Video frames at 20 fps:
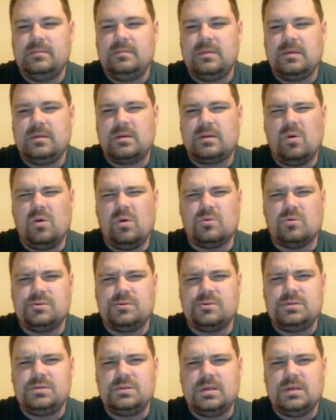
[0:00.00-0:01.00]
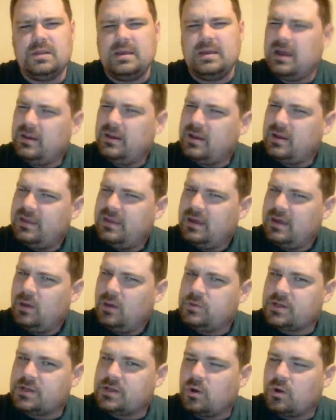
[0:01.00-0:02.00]
Kohl's. I think it was
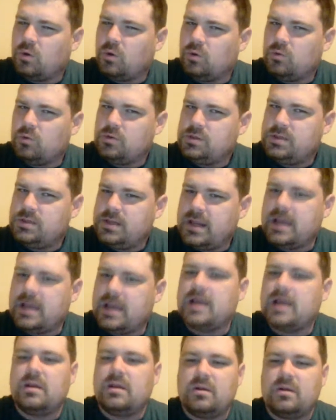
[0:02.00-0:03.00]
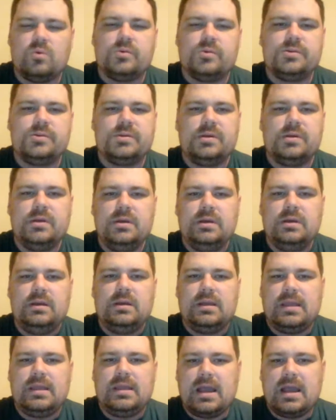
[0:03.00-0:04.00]
at Kohl's. Yeah, Kohl's.
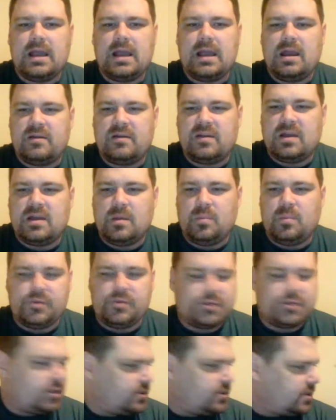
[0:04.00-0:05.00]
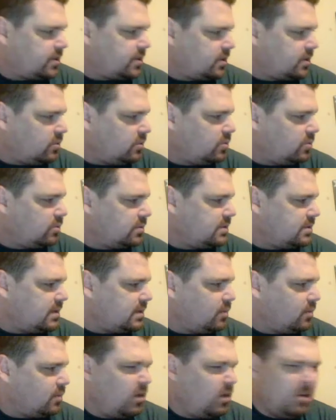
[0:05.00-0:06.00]
Yeah, I got a couple shirts at Kohl's.
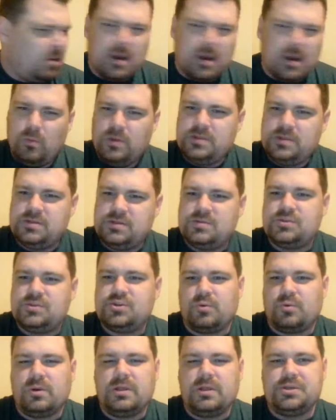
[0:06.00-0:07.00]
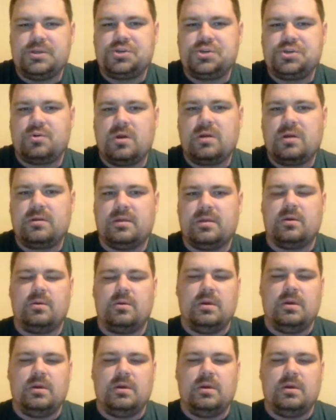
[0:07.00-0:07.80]
One of my ones really shrunk, though.